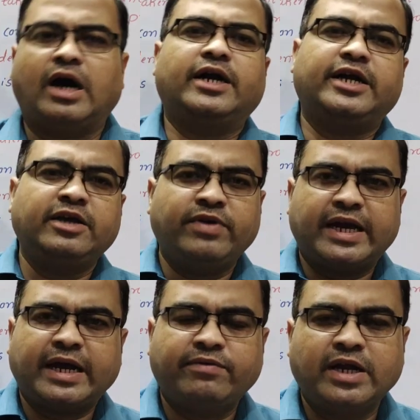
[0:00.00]
Already
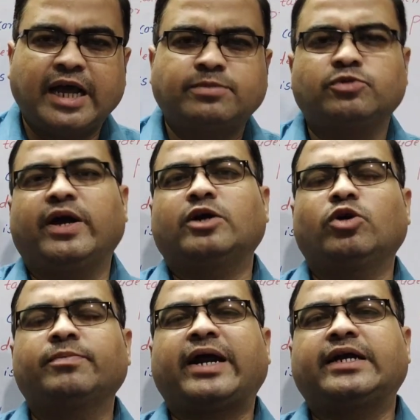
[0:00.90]
we are having labs, we
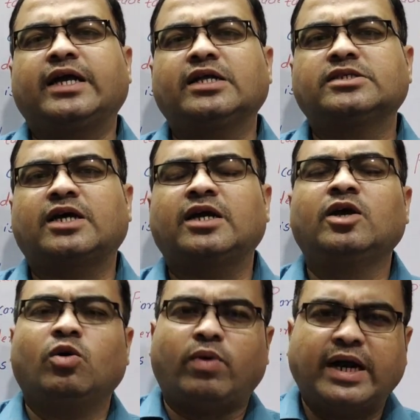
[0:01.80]
are doing practicals, sir.